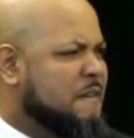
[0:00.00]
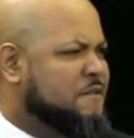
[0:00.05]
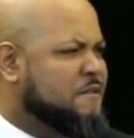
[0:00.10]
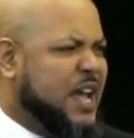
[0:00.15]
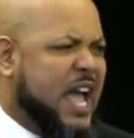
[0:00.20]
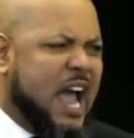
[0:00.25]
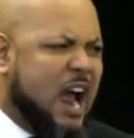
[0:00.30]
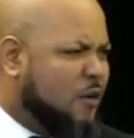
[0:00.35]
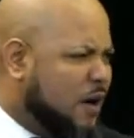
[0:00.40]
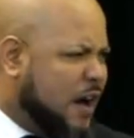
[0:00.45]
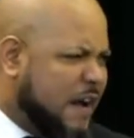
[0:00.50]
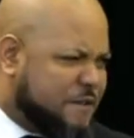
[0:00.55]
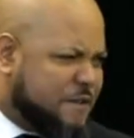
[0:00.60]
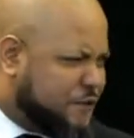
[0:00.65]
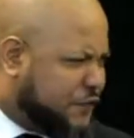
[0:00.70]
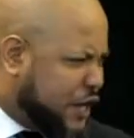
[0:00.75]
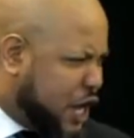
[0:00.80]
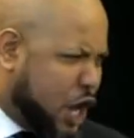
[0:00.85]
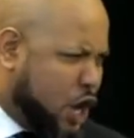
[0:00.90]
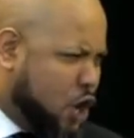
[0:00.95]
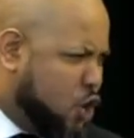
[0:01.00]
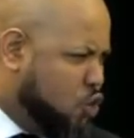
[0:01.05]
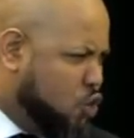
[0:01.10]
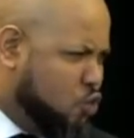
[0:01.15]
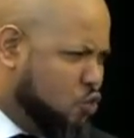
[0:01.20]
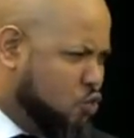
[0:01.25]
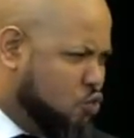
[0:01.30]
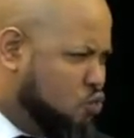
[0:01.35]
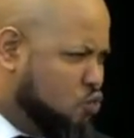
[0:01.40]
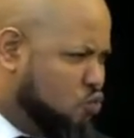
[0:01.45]
Very
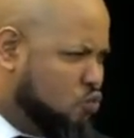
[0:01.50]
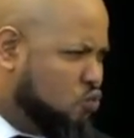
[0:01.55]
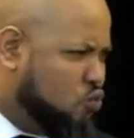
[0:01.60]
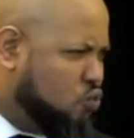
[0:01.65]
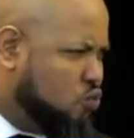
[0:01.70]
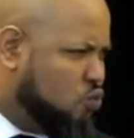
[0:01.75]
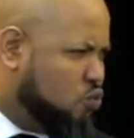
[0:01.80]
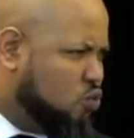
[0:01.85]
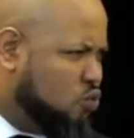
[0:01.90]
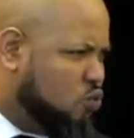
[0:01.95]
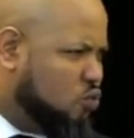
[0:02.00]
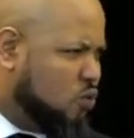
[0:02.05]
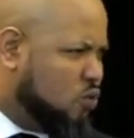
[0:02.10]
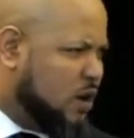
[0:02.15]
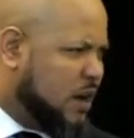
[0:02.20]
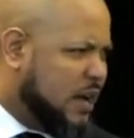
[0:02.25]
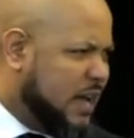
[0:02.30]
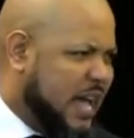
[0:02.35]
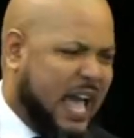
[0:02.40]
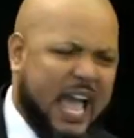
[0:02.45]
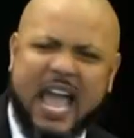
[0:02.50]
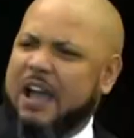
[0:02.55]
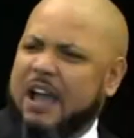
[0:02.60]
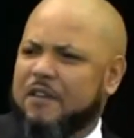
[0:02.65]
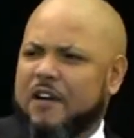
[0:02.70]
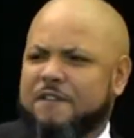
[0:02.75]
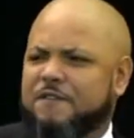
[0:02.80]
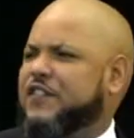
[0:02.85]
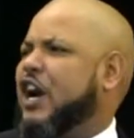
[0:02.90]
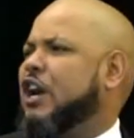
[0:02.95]
few have
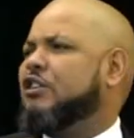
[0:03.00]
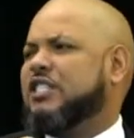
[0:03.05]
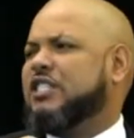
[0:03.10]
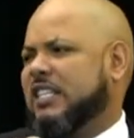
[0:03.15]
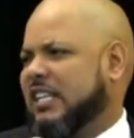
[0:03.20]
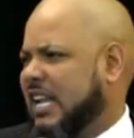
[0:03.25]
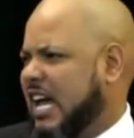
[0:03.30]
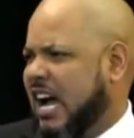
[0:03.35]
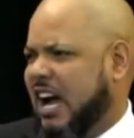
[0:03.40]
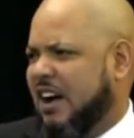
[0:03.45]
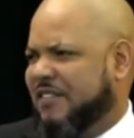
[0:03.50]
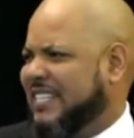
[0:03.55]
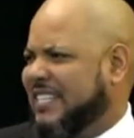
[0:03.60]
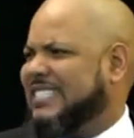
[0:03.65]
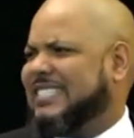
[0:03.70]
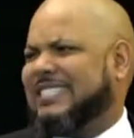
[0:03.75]
a first love and